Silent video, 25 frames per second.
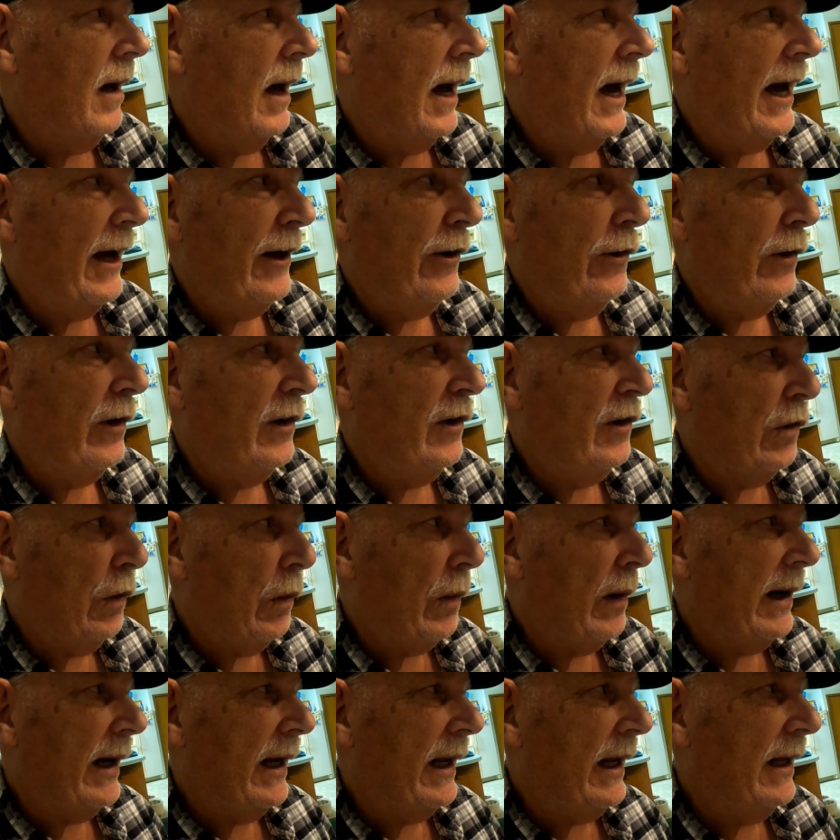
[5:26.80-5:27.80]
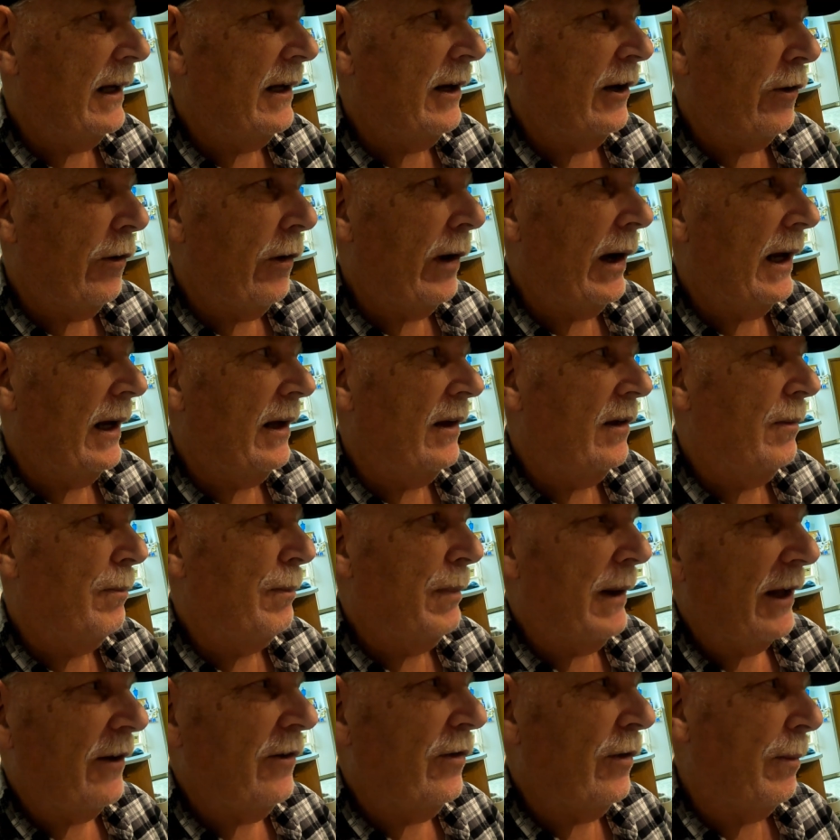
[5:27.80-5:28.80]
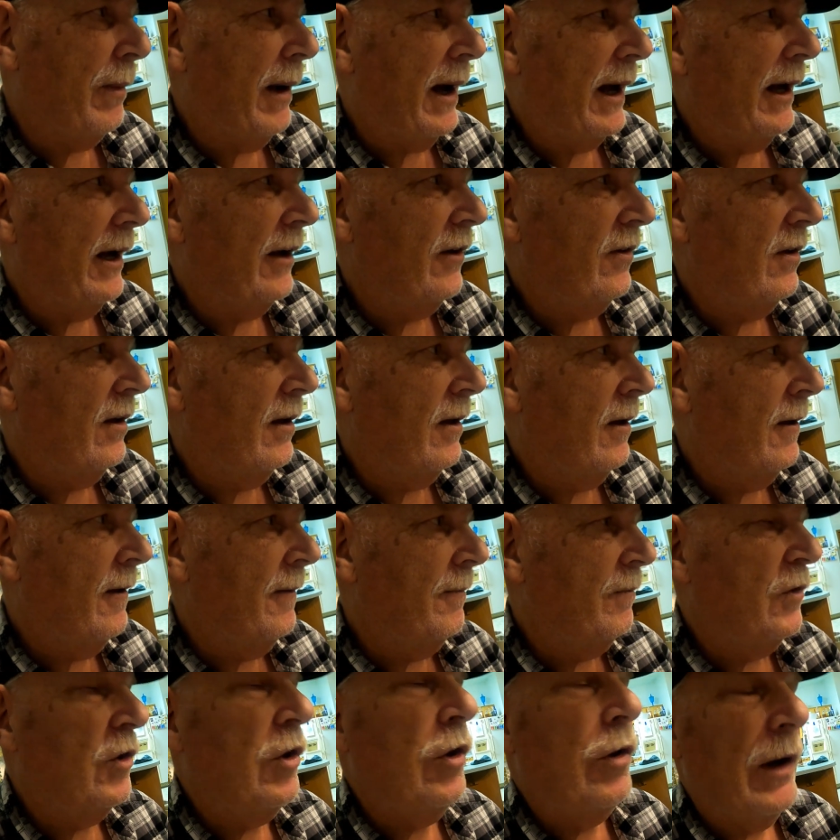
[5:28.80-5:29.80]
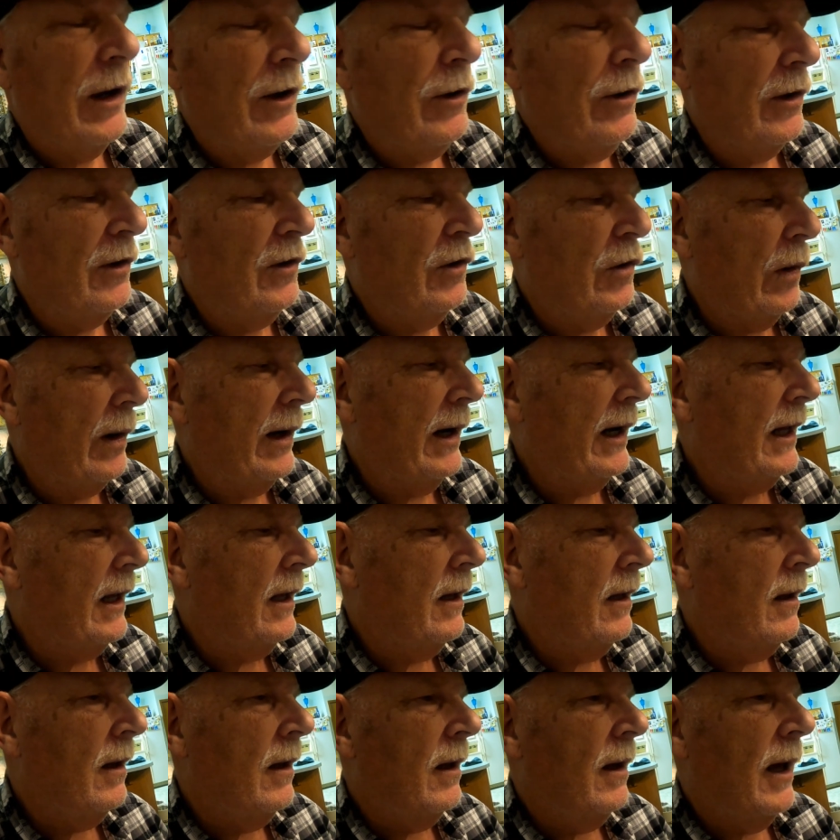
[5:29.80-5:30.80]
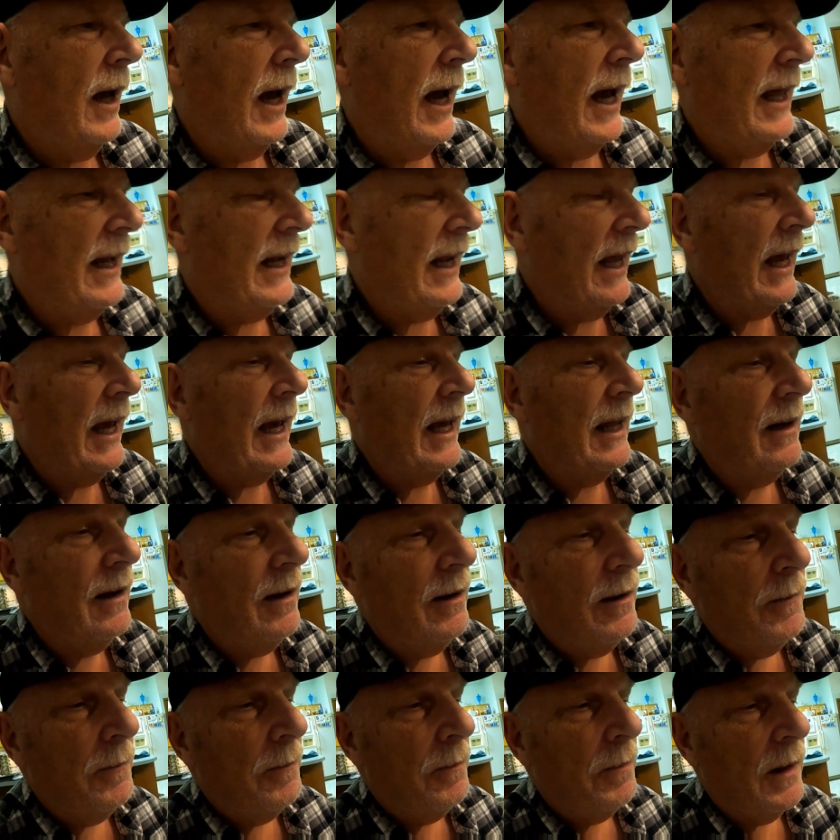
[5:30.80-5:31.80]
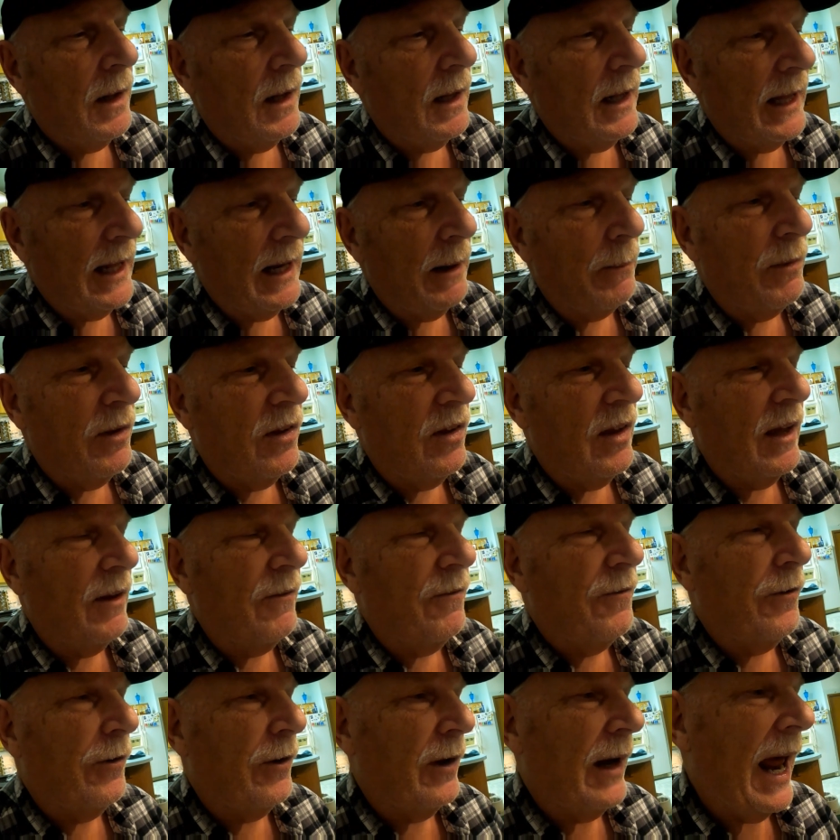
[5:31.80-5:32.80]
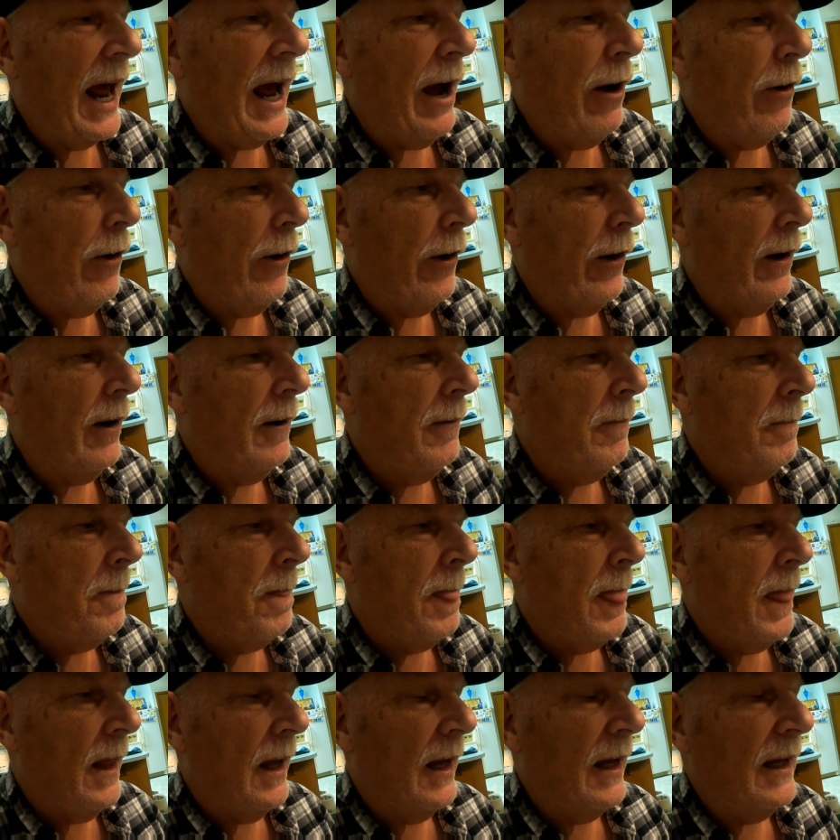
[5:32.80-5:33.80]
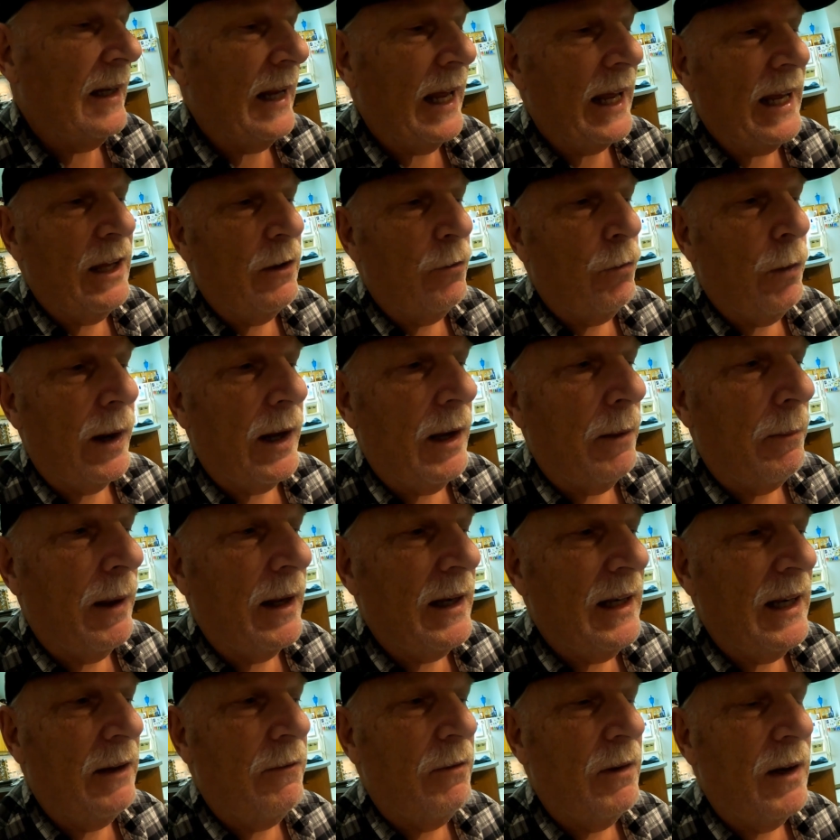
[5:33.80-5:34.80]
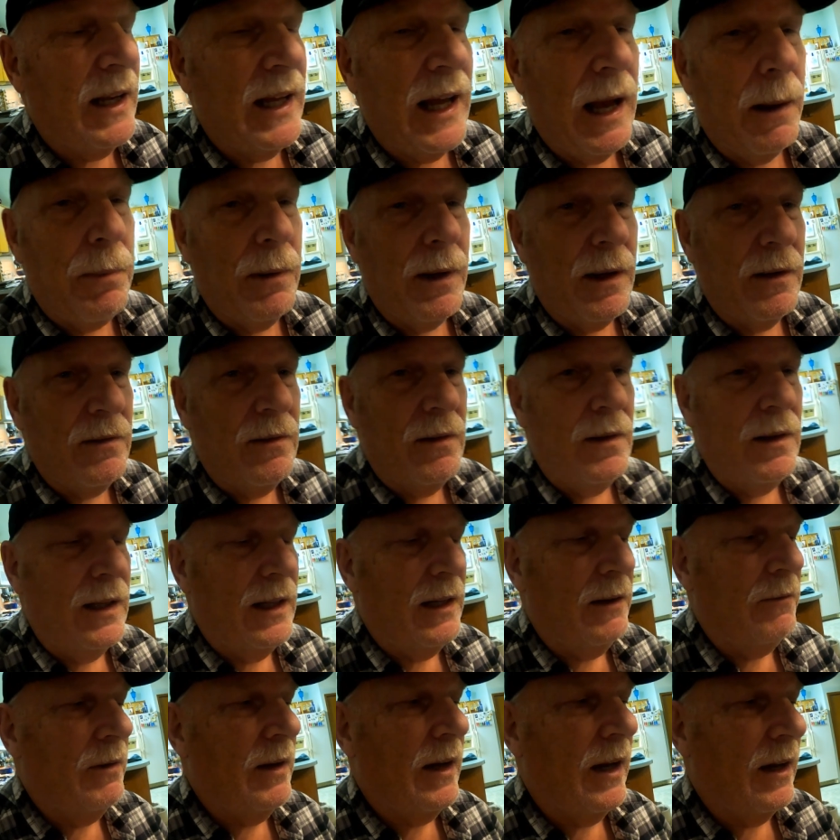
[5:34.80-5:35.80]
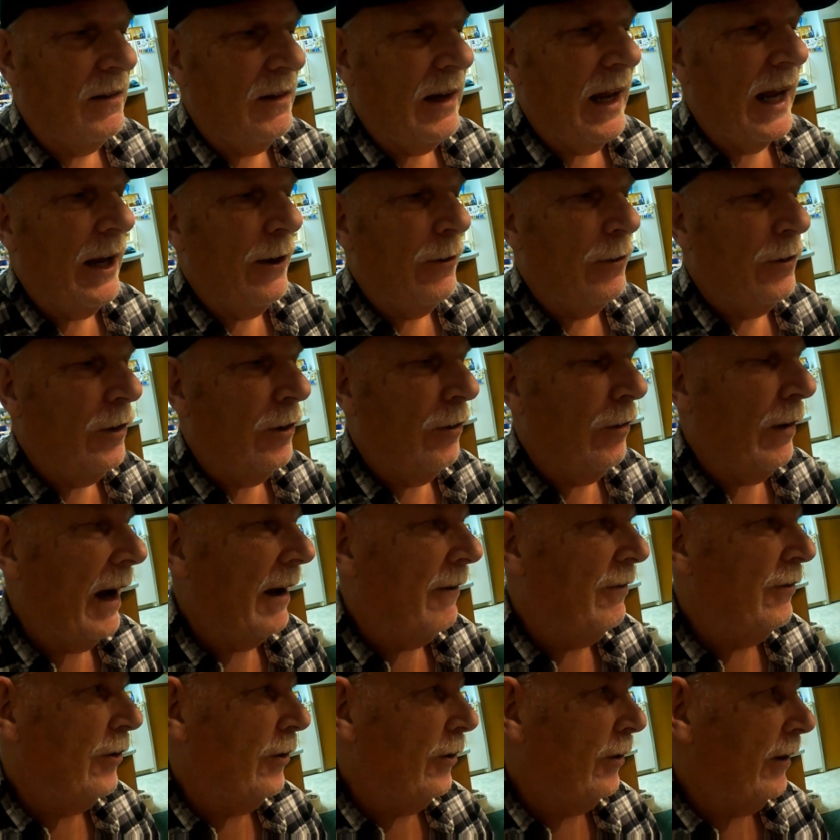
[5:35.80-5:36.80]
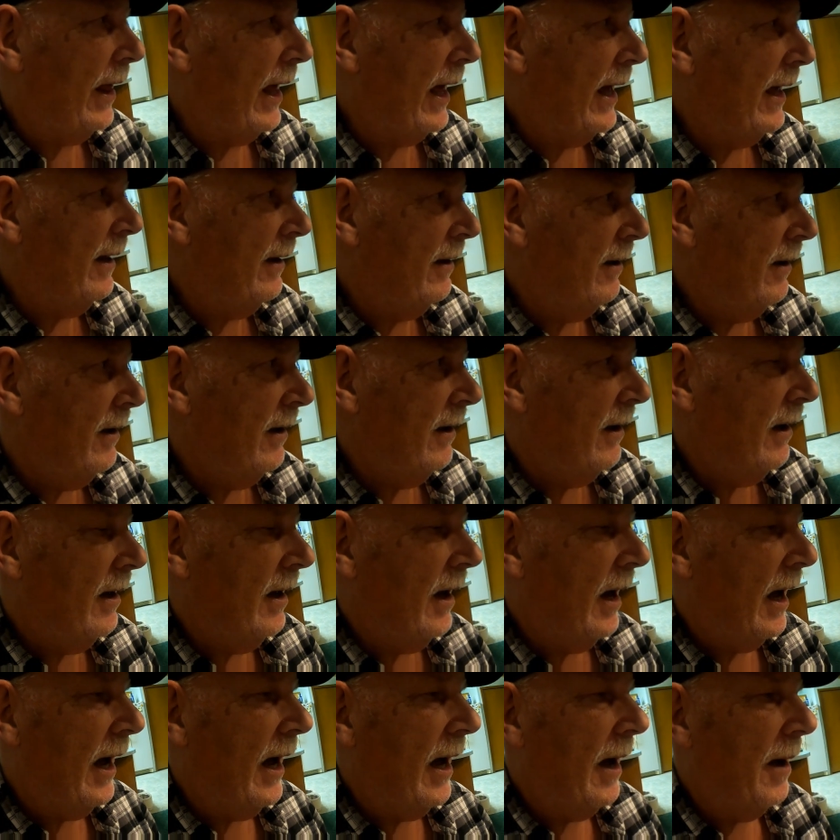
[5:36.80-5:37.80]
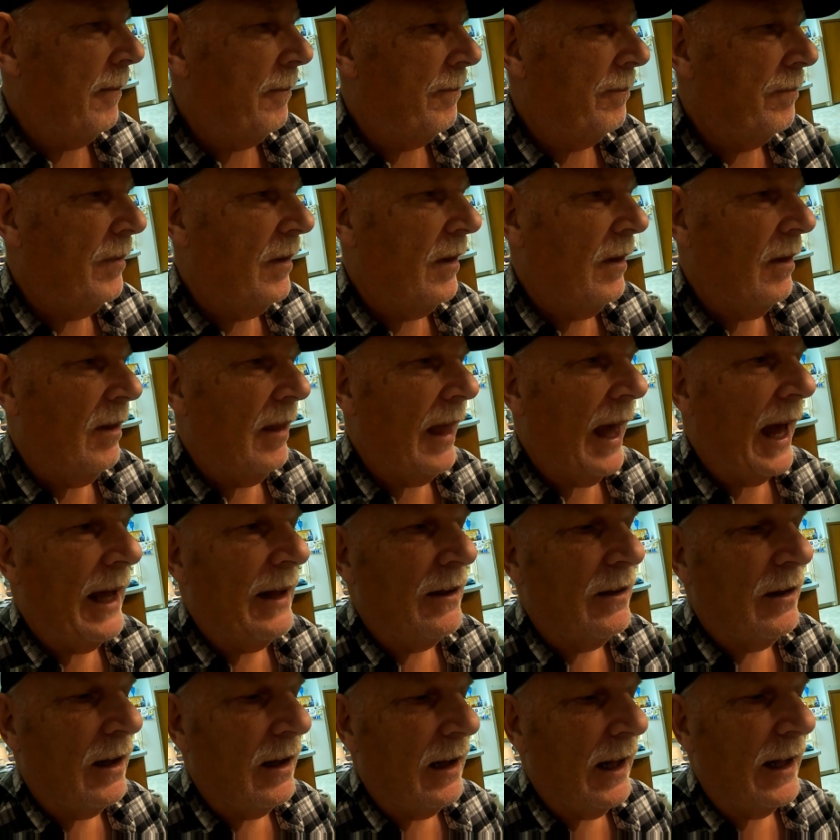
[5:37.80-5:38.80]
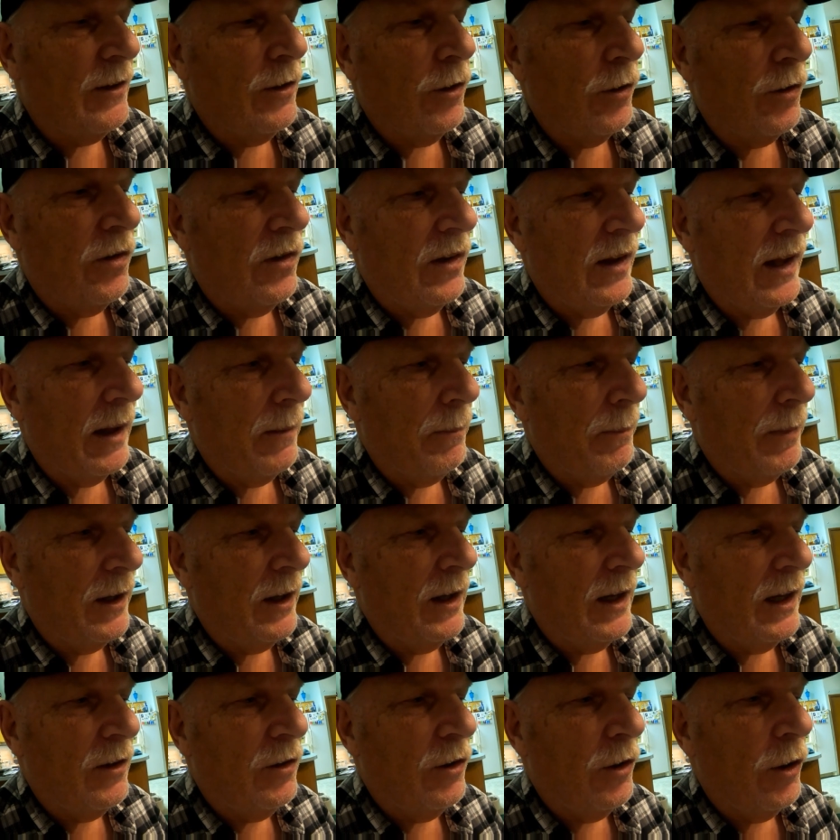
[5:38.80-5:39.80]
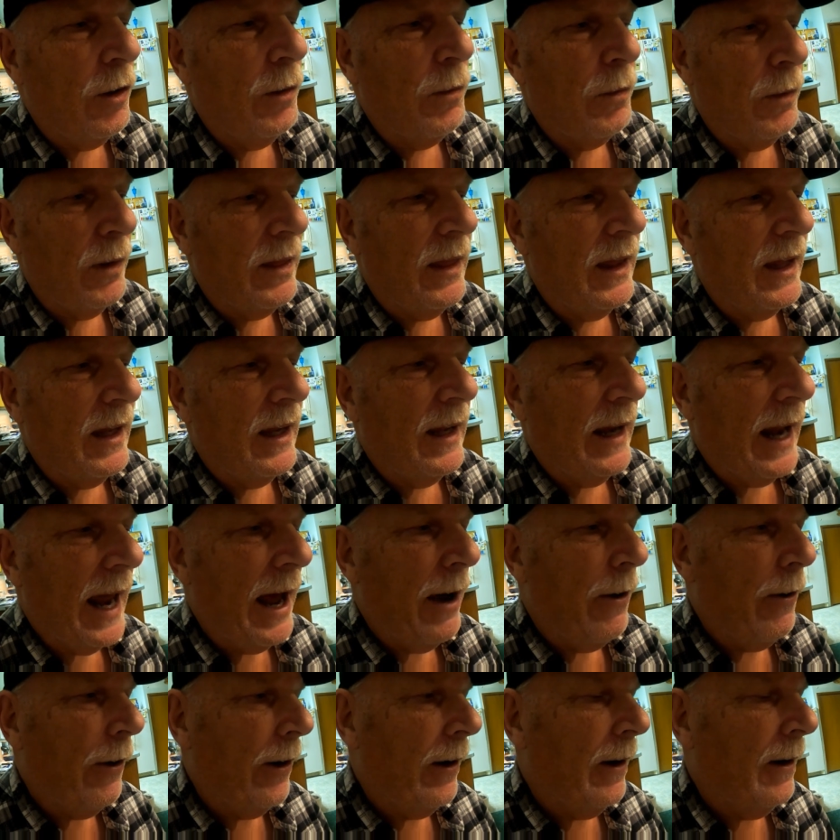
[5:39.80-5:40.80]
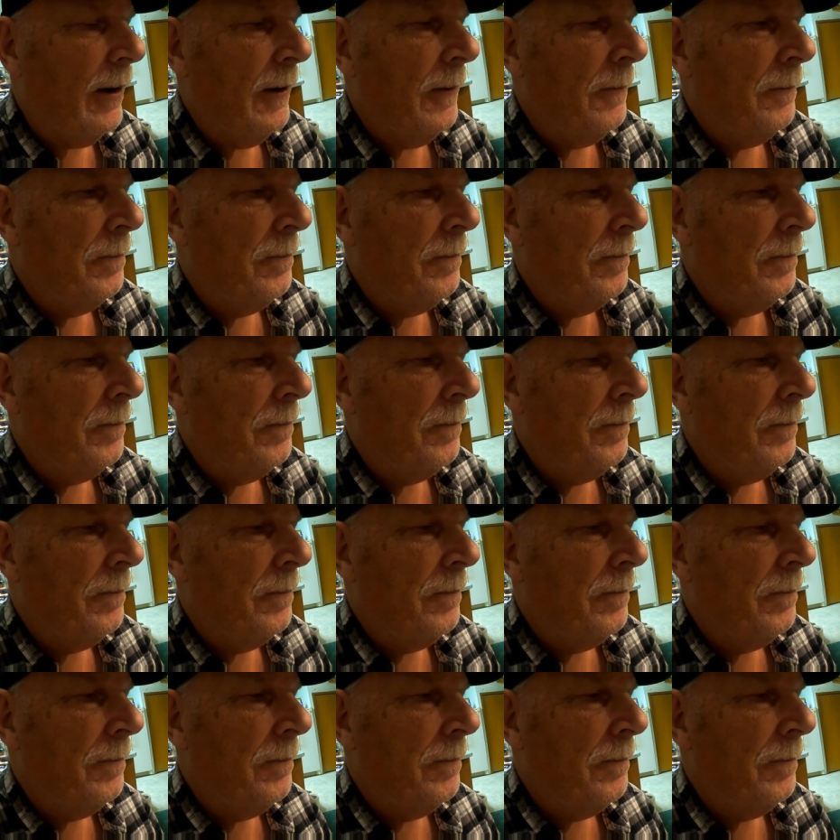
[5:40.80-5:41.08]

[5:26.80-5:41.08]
120 degrees plus or minus 220, and then let them sit for an hour. And they could recommend even a day or two after that, to let those sit. But you can do them within an hour,